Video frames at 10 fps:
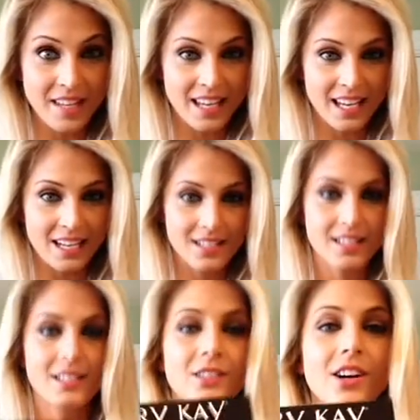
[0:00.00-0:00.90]
Here's the
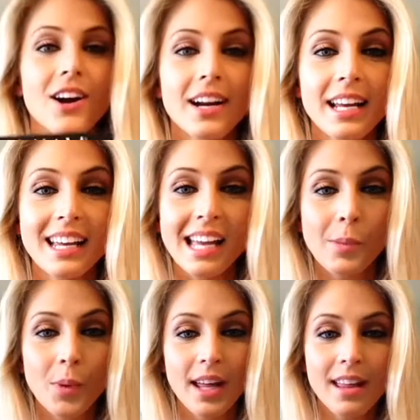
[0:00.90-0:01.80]
little card it came
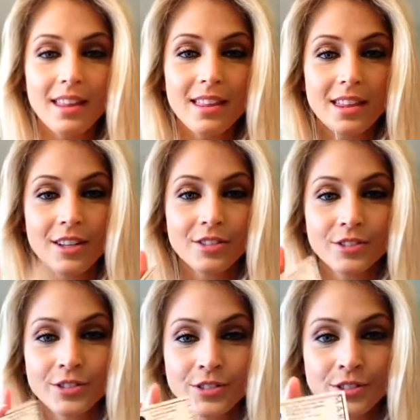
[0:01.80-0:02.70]
with
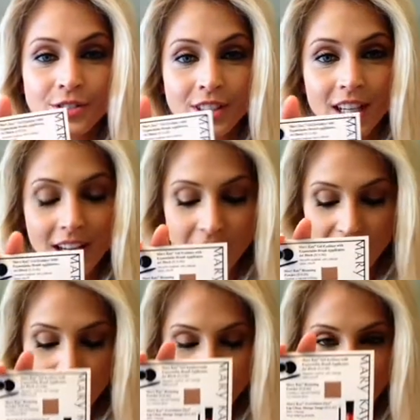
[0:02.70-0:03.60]
and all the
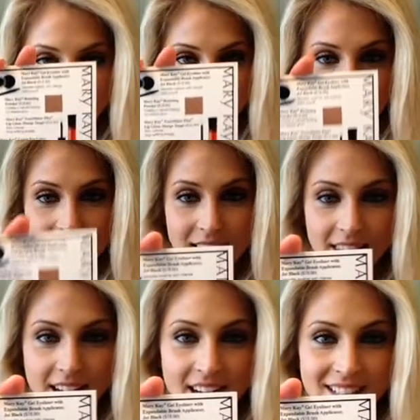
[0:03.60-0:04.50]
products in
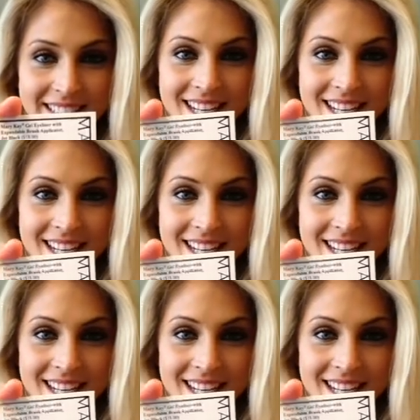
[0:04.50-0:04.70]
there.